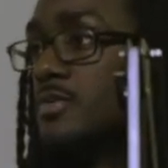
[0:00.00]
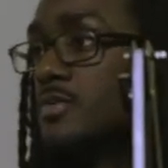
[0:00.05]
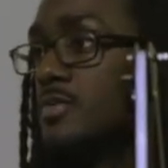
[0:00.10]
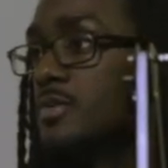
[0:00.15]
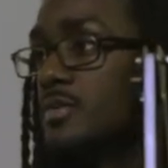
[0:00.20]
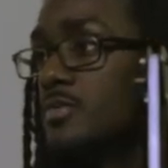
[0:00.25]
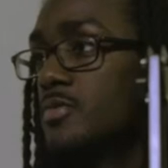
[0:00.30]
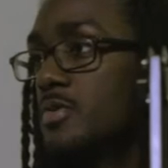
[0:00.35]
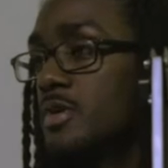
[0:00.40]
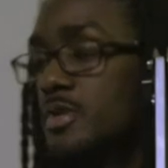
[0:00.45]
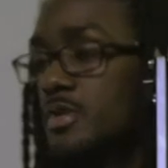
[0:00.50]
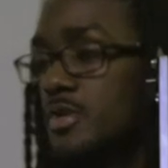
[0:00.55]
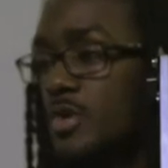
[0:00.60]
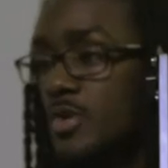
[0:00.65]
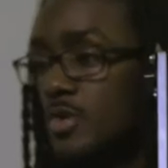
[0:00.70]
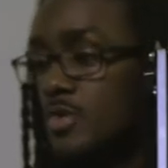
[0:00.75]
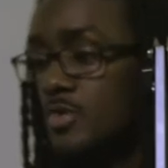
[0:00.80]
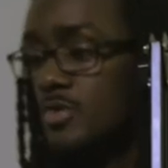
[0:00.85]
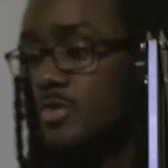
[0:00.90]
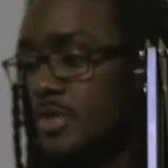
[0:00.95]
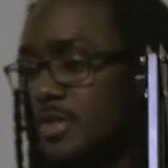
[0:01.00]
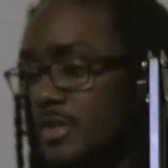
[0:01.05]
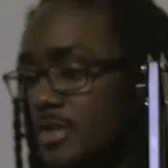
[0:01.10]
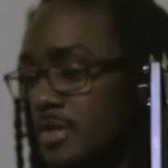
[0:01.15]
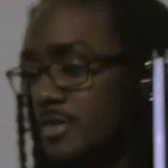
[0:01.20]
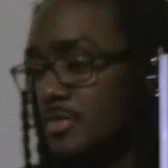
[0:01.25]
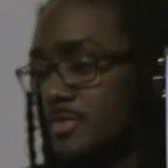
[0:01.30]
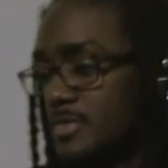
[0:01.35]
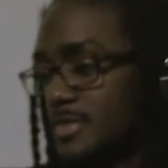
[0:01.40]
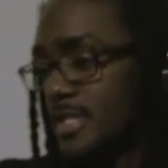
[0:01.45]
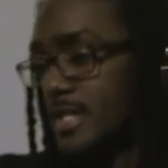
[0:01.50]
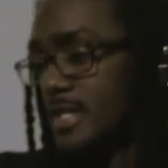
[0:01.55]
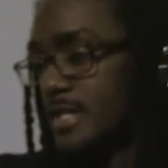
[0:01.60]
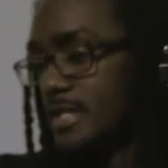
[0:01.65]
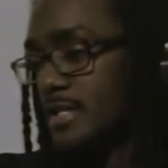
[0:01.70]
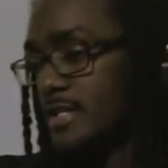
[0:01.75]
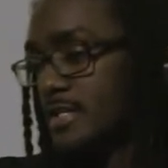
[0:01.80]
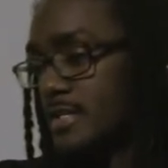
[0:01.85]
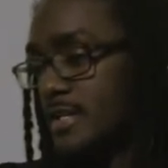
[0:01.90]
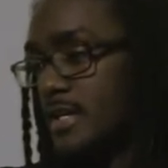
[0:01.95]
With no, you know what I'm
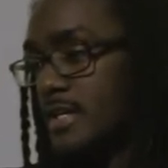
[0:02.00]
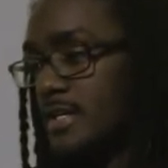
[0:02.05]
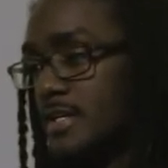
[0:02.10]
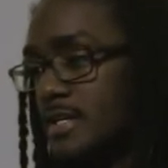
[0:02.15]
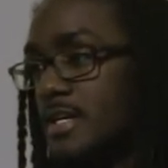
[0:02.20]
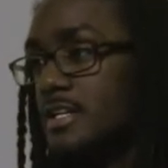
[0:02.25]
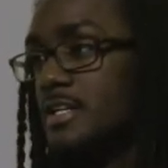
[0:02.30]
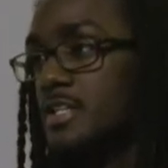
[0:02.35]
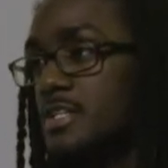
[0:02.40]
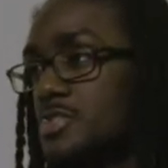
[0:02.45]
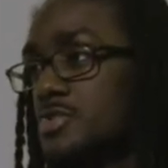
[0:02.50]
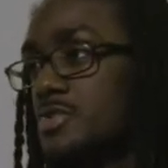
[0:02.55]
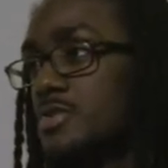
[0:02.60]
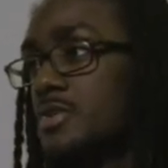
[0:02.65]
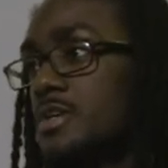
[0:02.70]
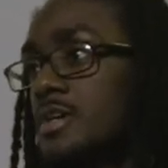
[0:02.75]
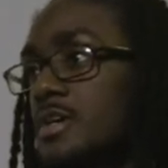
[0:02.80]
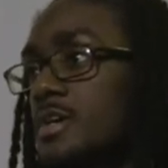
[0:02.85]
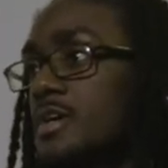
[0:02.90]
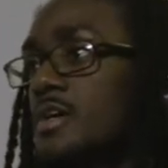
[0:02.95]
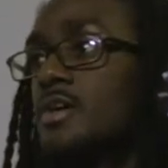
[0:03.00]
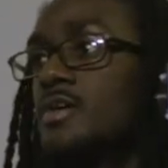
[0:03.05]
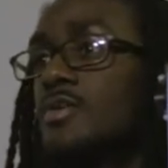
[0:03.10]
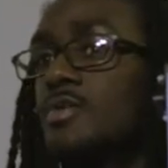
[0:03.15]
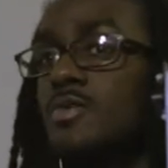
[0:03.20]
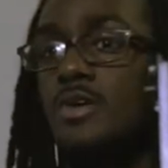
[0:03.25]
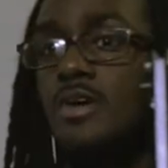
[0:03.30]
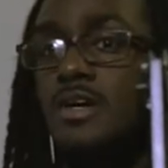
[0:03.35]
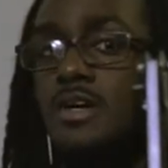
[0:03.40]
saying, with and your care in the world,